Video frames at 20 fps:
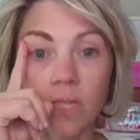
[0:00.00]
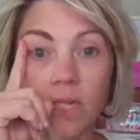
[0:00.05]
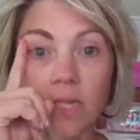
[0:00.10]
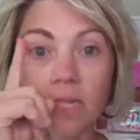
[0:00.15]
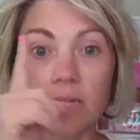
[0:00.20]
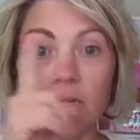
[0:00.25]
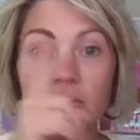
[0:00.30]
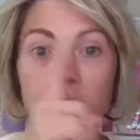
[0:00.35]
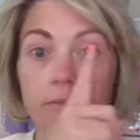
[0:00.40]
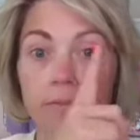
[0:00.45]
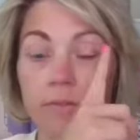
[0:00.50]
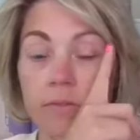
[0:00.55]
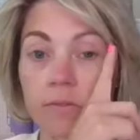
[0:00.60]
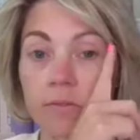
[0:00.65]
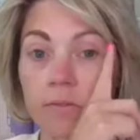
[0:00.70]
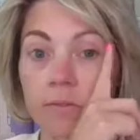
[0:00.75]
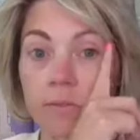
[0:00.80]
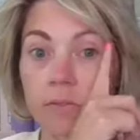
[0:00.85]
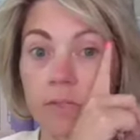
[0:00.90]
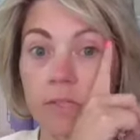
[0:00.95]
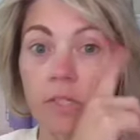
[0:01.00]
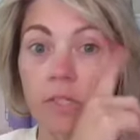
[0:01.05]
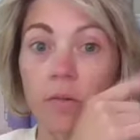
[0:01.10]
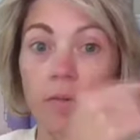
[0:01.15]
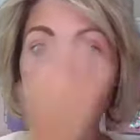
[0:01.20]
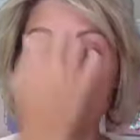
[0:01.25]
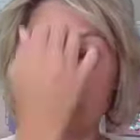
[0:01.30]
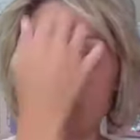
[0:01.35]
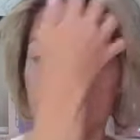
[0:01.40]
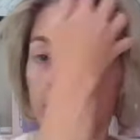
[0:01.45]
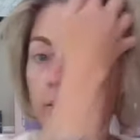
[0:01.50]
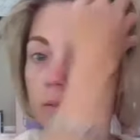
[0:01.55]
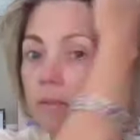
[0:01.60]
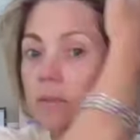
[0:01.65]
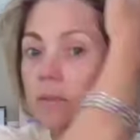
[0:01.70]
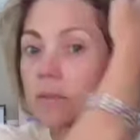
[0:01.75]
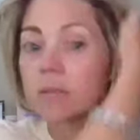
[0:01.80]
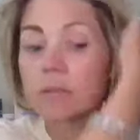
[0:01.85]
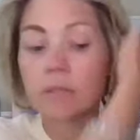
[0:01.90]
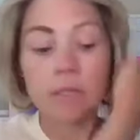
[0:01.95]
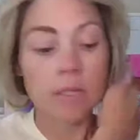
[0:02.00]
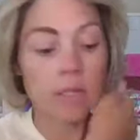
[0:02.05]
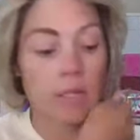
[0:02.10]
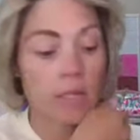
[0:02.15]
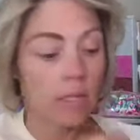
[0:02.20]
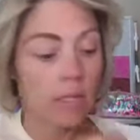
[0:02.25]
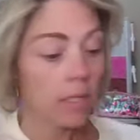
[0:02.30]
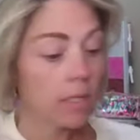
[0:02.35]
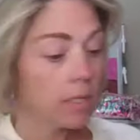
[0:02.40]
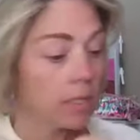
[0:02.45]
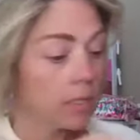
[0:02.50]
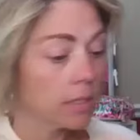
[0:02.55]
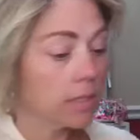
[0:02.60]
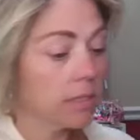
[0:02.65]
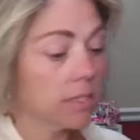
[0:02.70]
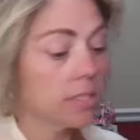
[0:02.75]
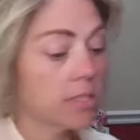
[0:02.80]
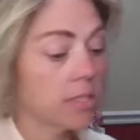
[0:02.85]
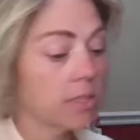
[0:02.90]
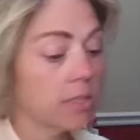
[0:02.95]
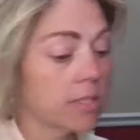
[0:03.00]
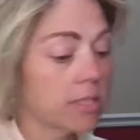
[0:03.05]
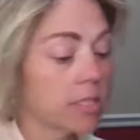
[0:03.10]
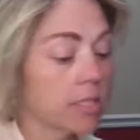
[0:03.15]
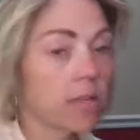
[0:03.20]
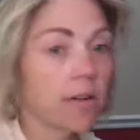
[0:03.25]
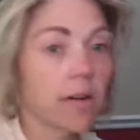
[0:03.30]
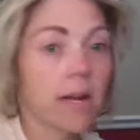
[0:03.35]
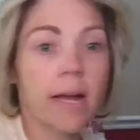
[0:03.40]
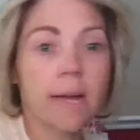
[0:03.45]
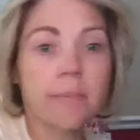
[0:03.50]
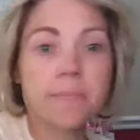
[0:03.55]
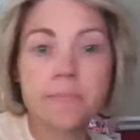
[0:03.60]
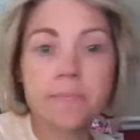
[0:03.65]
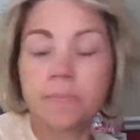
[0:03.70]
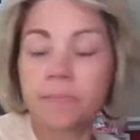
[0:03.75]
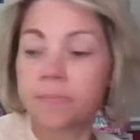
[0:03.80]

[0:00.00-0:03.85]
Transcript: Kit, no kit. Let's do this other eye.